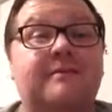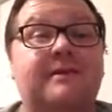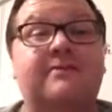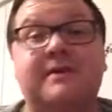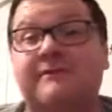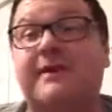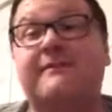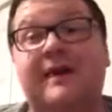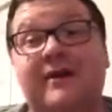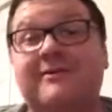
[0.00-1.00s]
But
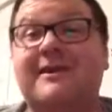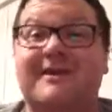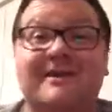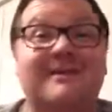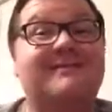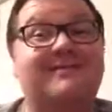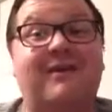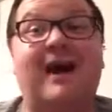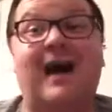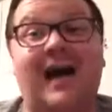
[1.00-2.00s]
$25 is a
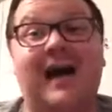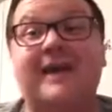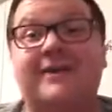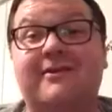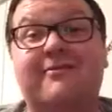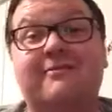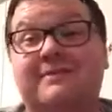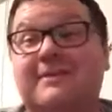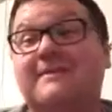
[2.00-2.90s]
little high, you know,